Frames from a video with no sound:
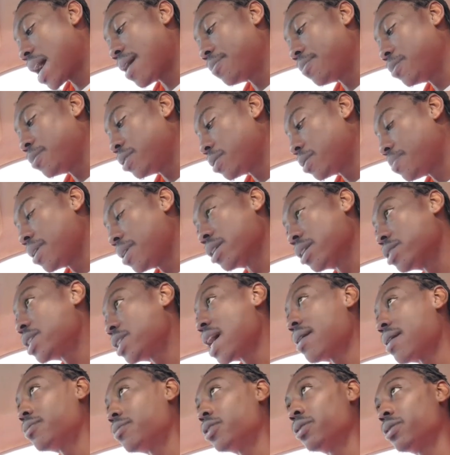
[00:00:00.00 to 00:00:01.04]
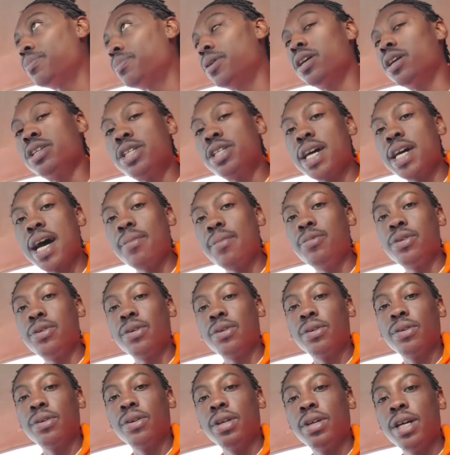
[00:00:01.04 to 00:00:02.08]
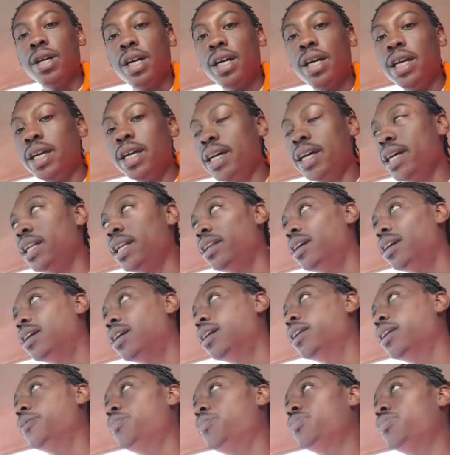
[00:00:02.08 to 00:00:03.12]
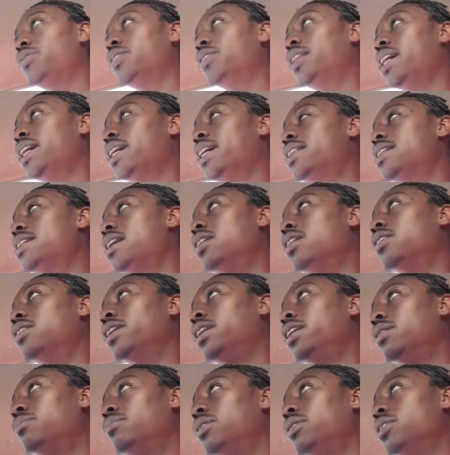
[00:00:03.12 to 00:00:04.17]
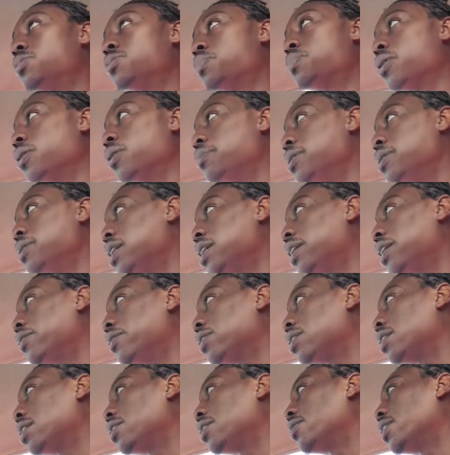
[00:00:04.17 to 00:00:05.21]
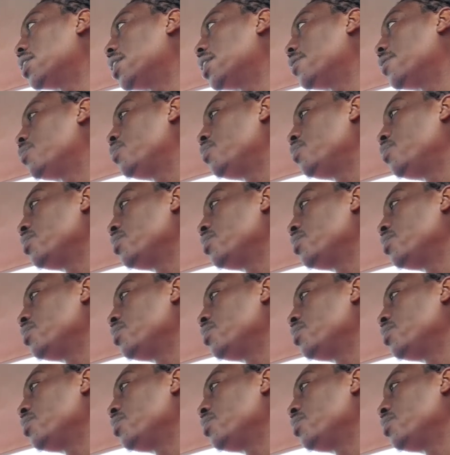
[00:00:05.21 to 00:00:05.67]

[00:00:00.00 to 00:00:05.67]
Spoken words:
chapter upon chapter upon chapter, and they tell him his purpose and everything, right?